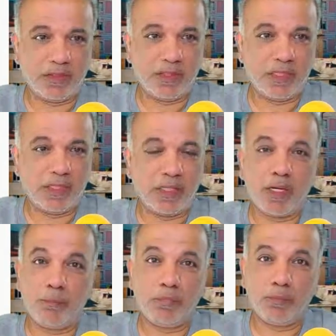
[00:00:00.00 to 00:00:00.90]
and
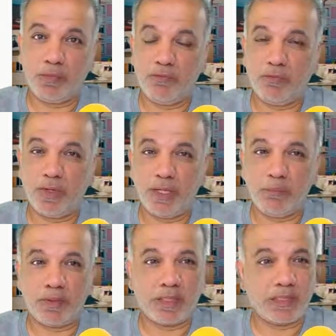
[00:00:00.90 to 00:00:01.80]
come to me for
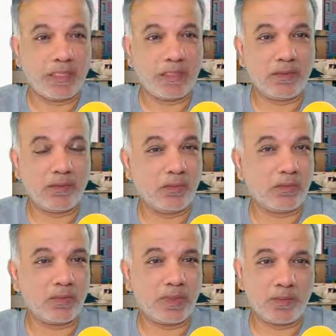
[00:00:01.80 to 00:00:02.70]
help rather than go
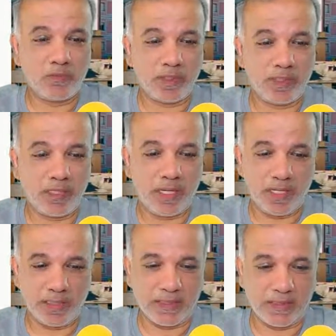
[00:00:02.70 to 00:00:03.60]
to someone
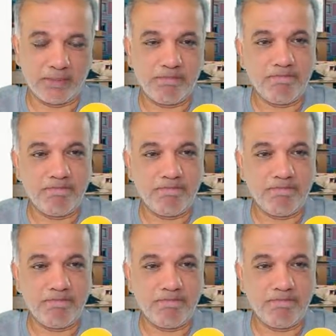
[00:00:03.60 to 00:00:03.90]
else.